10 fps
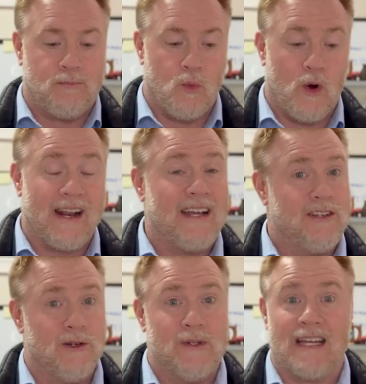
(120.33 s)
What I
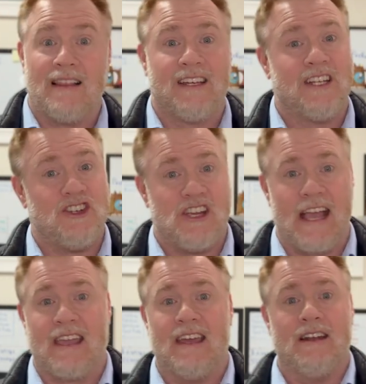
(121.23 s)
do is I like to
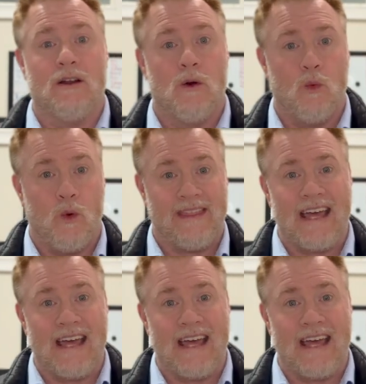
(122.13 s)
check in with